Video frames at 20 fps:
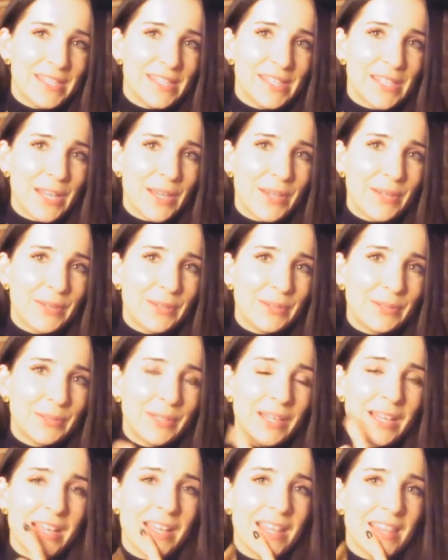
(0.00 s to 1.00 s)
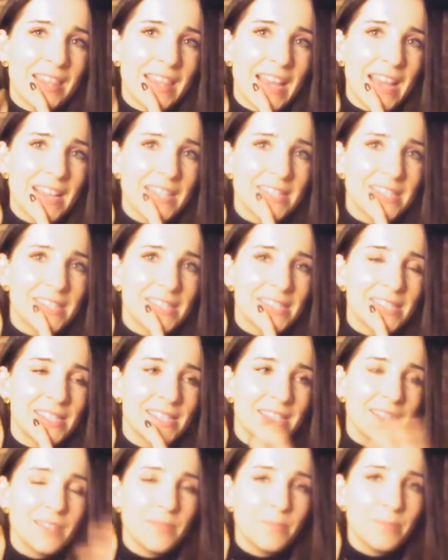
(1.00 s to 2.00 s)
So
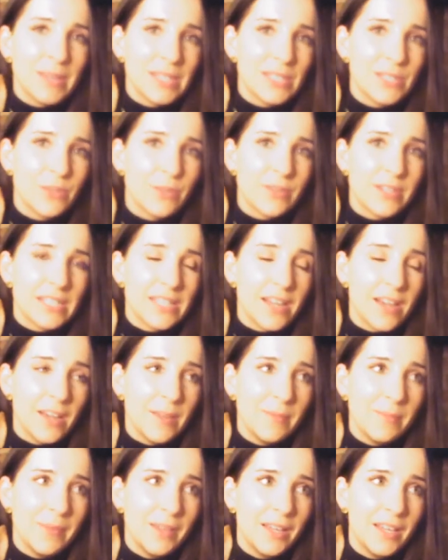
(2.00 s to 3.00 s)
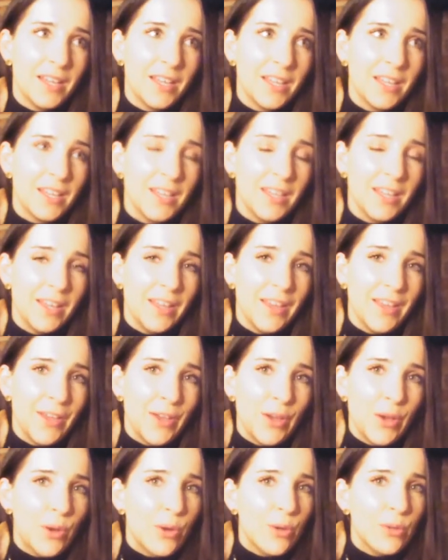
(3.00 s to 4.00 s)
that's my story time.
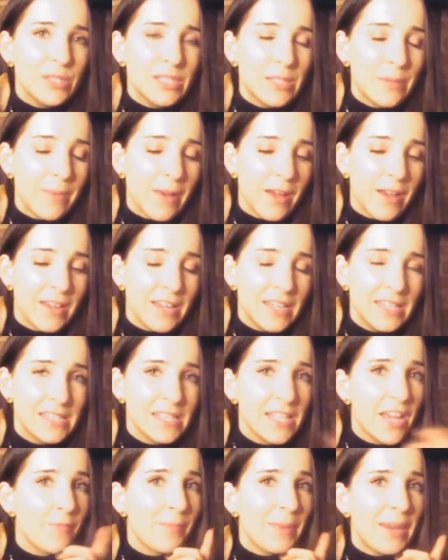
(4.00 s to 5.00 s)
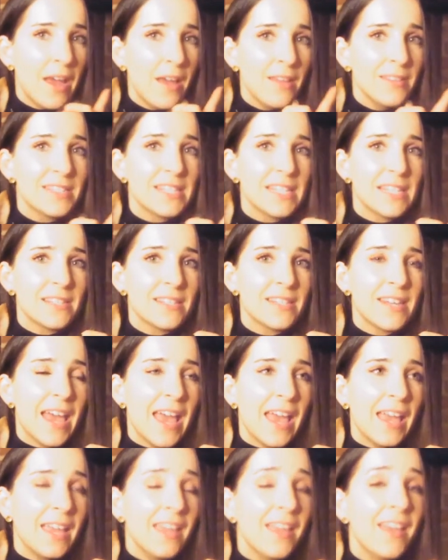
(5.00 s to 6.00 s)
Horsey-wise, I've been hunting
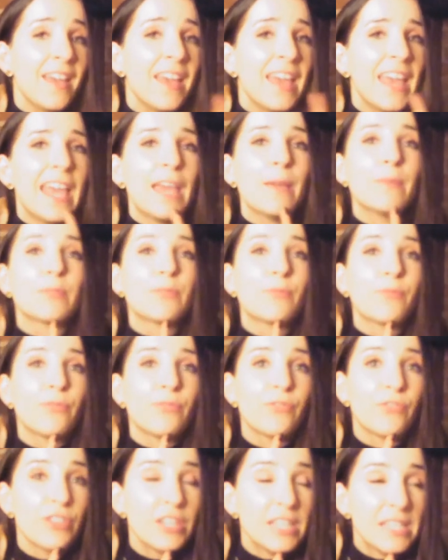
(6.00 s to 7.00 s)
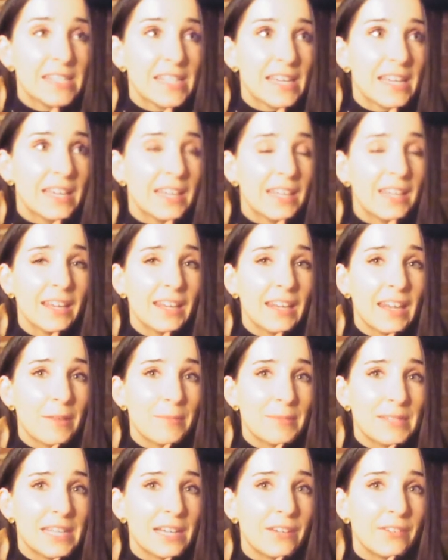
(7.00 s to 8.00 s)
today. It was freezing, let
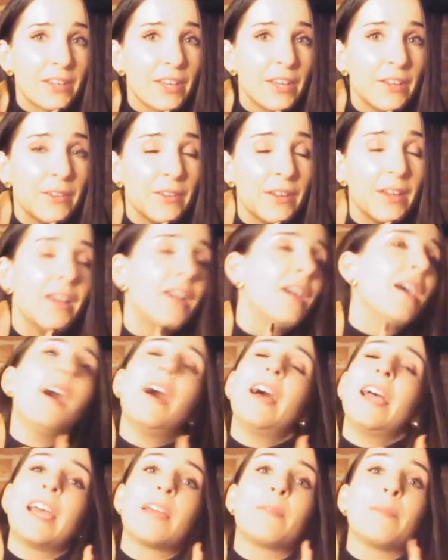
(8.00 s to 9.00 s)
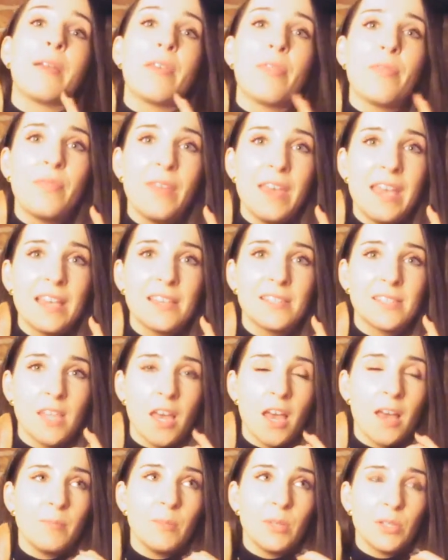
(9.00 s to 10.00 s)
me tell you. I had my thickest
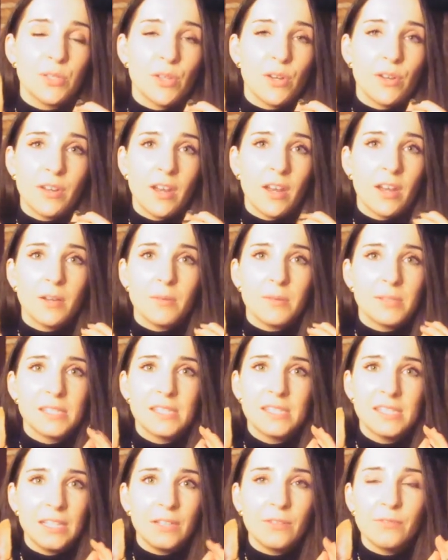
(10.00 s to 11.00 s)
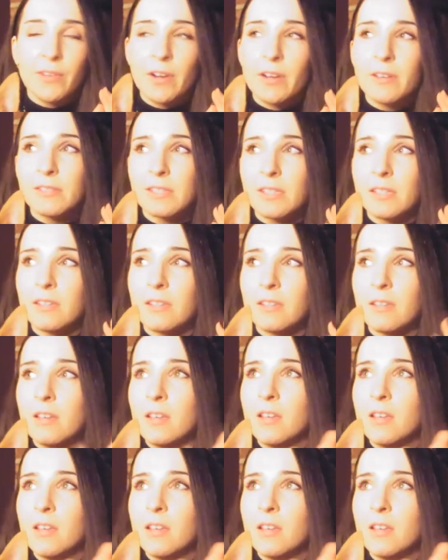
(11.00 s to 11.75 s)
thermals on and I was still frozen.